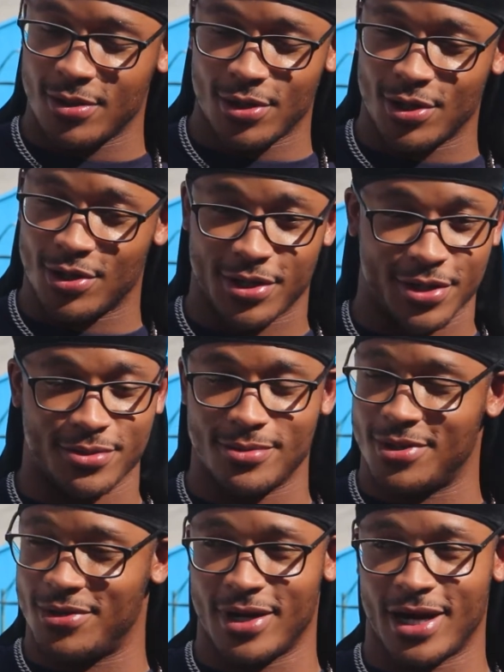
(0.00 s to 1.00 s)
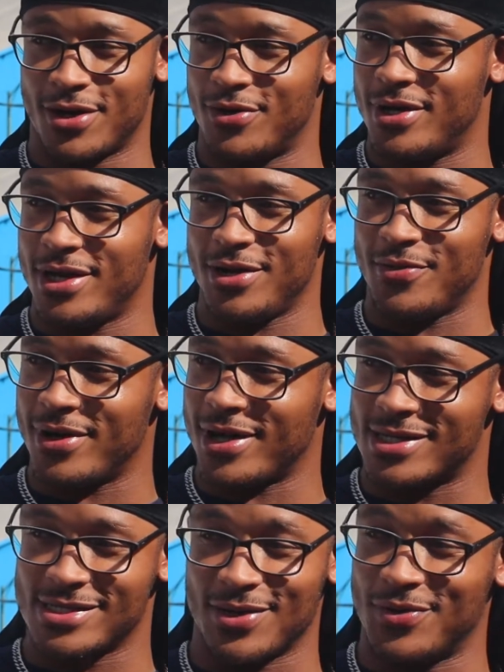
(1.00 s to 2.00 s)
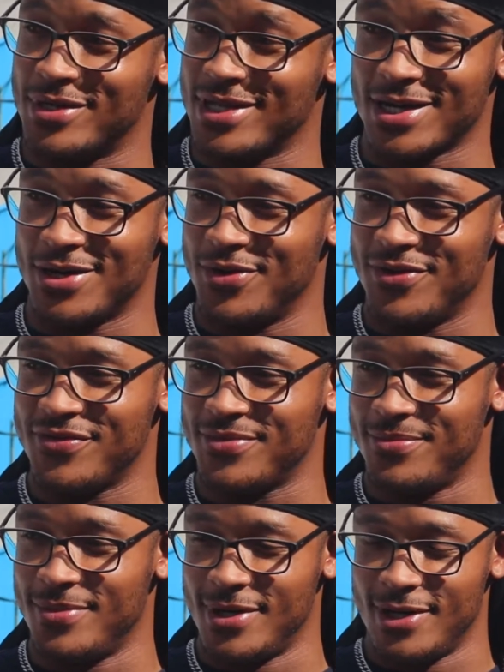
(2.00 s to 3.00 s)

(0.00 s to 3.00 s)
They're not going anywhere because I won't let go of them.